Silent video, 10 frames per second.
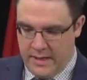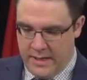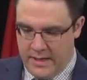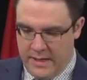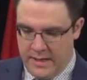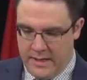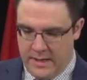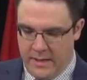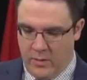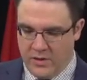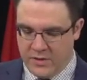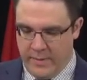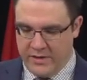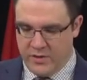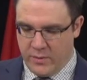Uh, I also
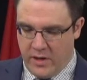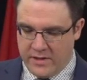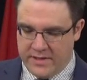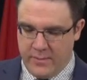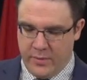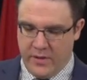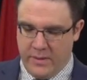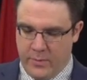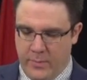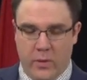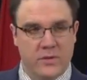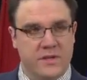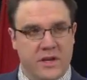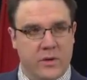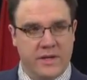mentioned in regards to that bill that
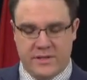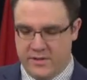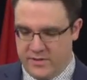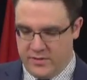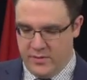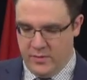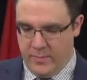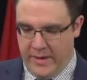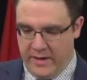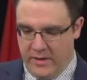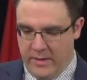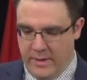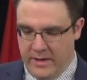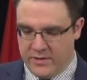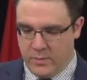proposed increases to the penalty
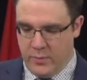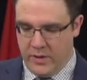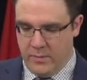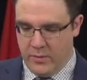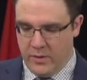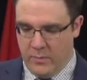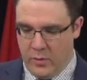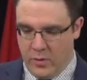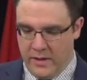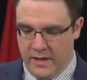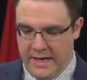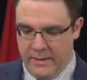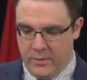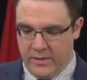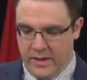amounts would put Alberta more in
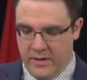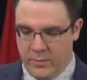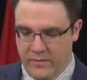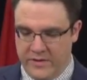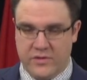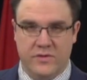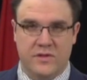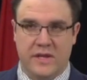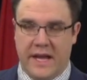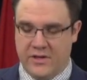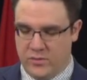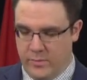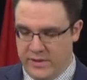line with other provisions, Saskatchewan,